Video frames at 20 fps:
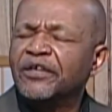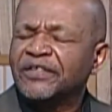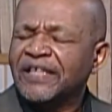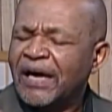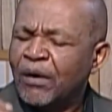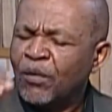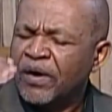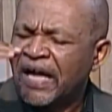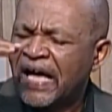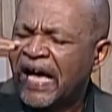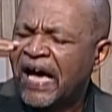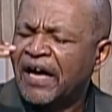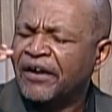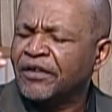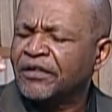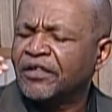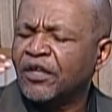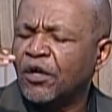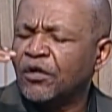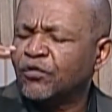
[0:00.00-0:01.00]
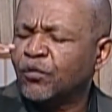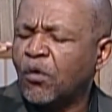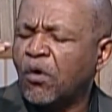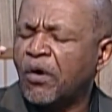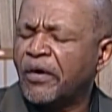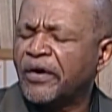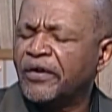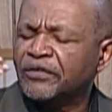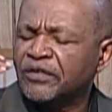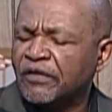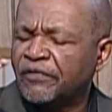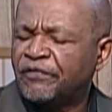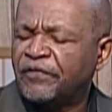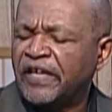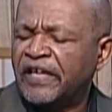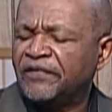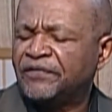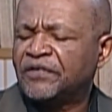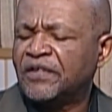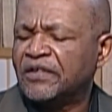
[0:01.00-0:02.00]
And I want to honor those warriors of
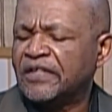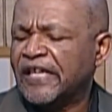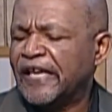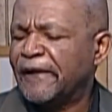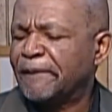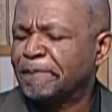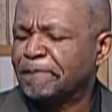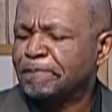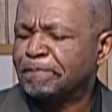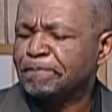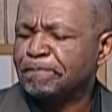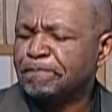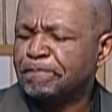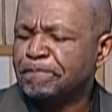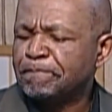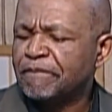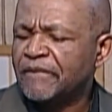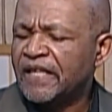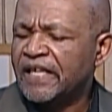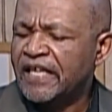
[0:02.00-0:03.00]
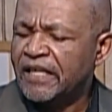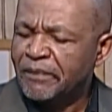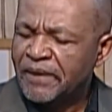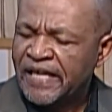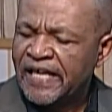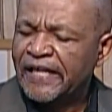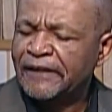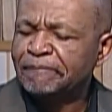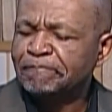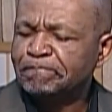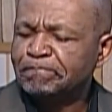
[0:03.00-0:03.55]
faith today. Amen? Amen?